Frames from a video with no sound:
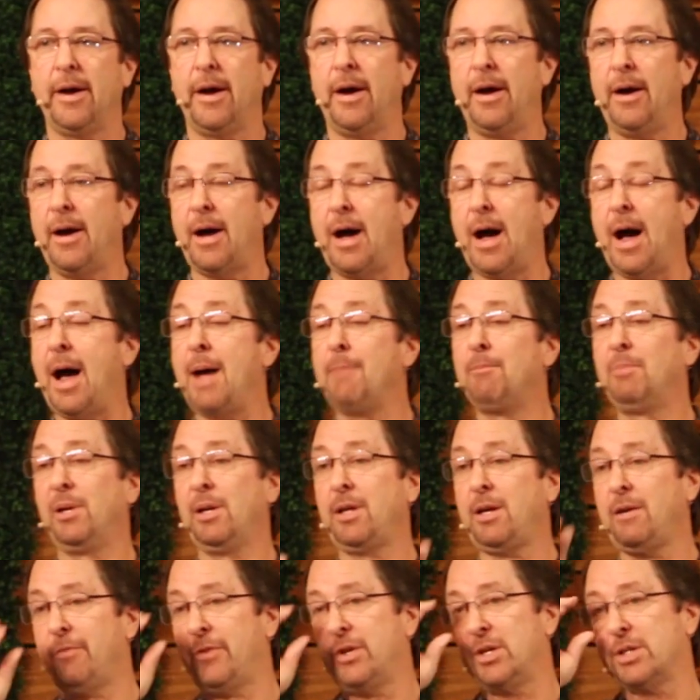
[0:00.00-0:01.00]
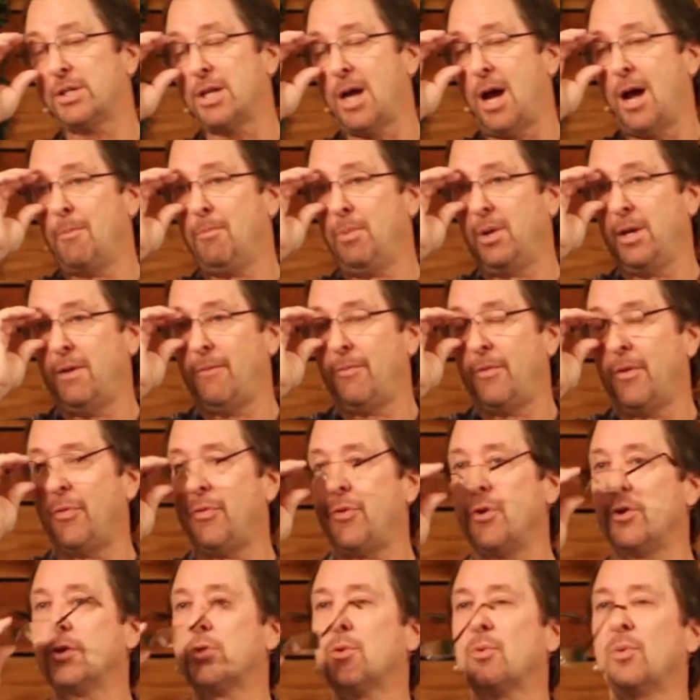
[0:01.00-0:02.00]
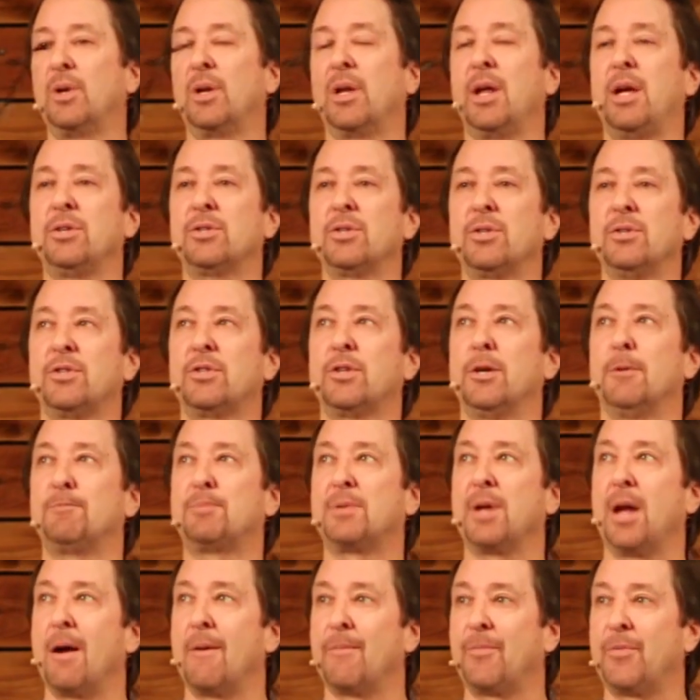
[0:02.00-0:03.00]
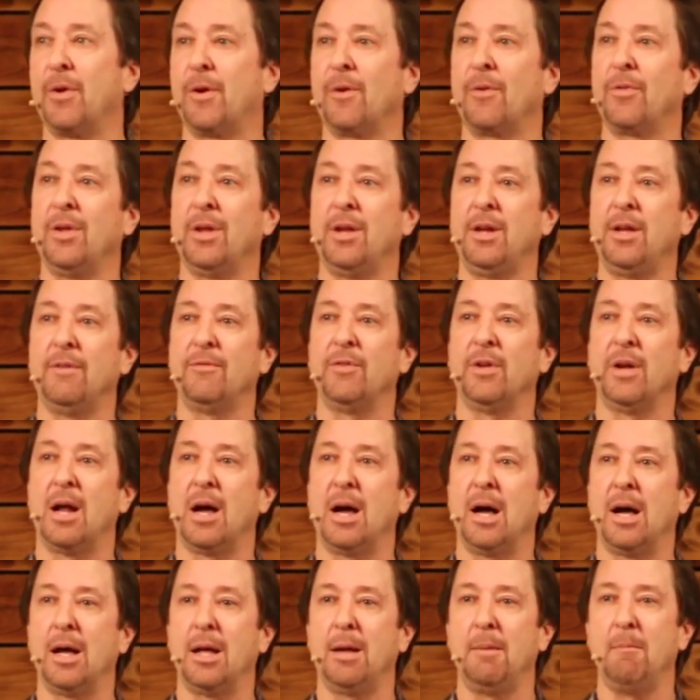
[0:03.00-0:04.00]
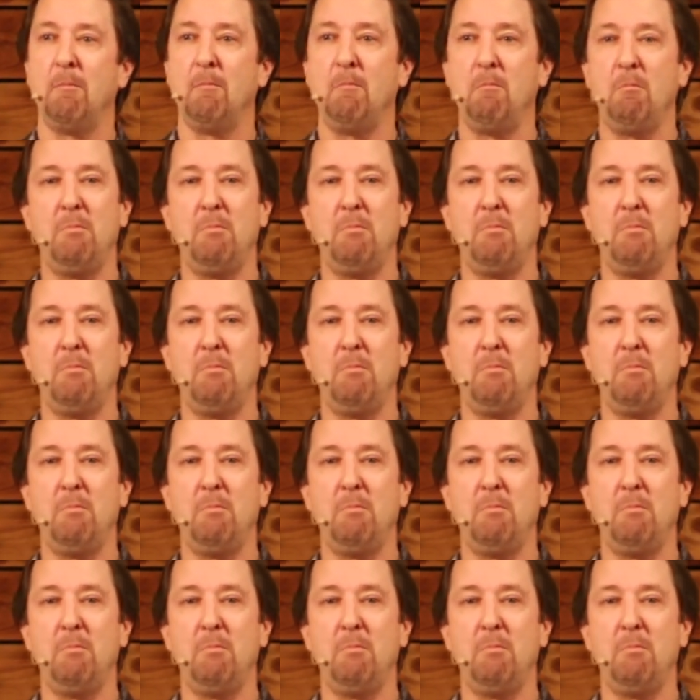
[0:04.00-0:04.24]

I believe this. I believe that there's relationships out there that even I